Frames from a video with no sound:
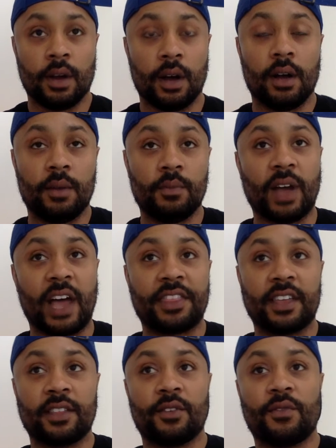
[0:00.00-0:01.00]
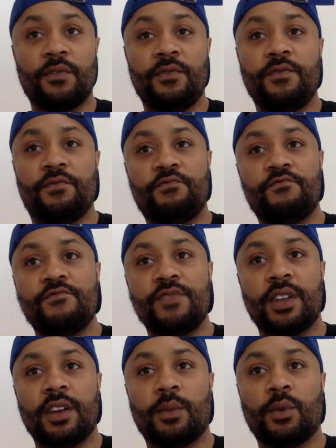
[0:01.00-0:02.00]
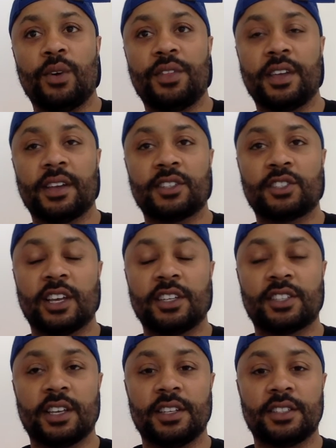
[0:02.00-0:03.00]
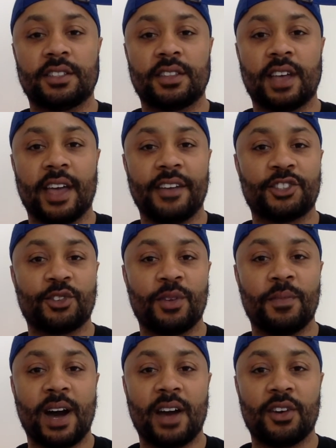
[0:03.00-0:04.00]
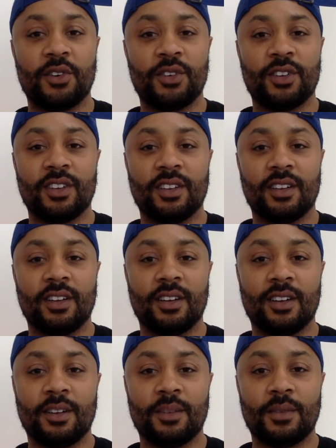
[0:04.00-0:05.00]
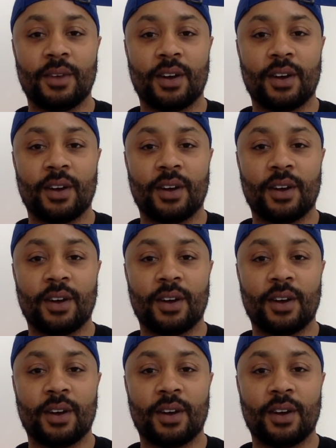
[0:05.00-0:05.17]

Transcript: I think the number one thing is the H3 motto. Um,